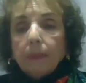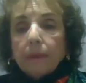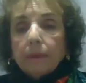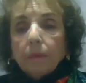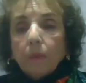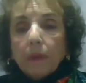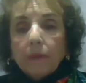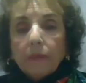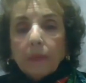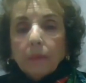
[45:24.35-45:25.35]
But
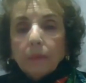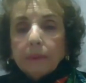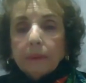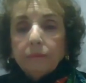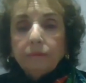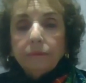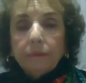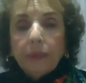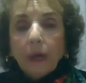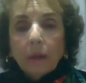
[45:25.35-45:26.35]
one of them, who was a
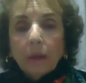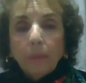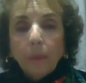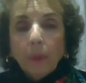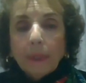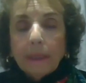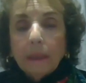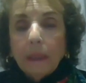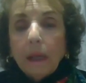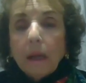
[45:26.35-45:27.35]
young
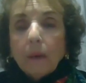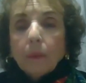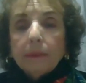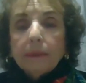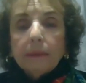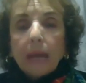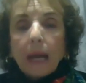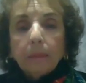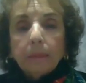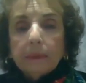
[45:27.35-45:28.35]
boy, was
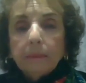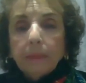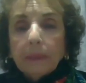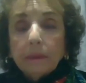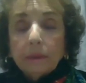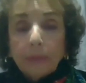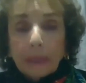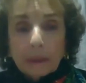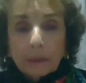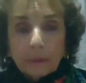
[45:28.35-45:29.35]
adopted by the
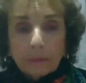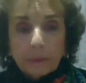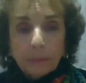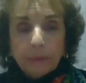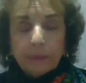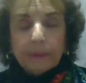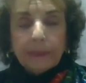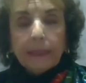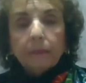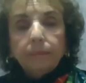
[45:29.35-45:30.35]
director of the
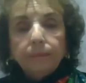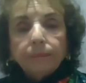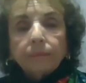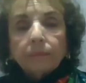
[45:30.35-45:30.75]
museum.